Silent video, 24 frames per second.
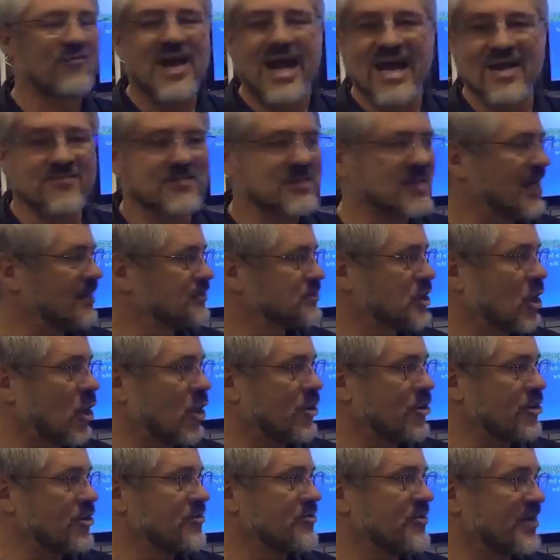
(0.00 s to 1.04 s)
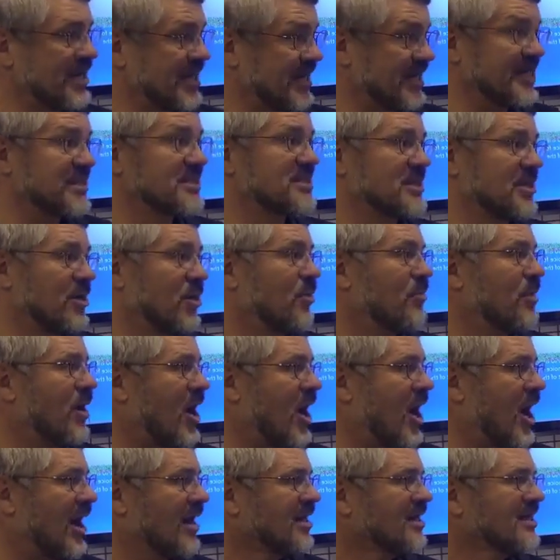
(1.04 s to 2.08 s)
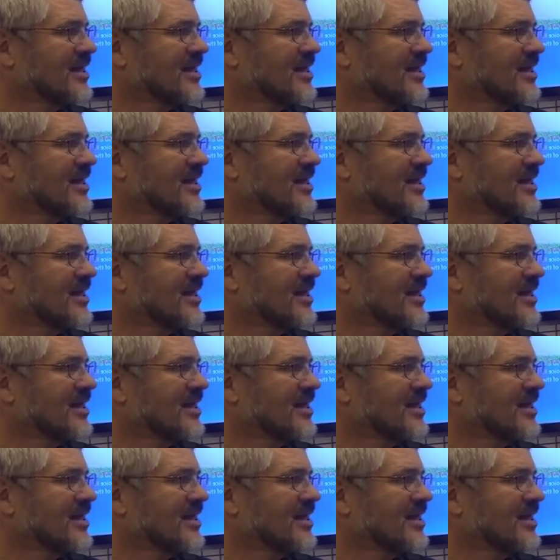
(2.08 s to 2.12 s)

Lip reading: 5 times harder than it is in Omaha.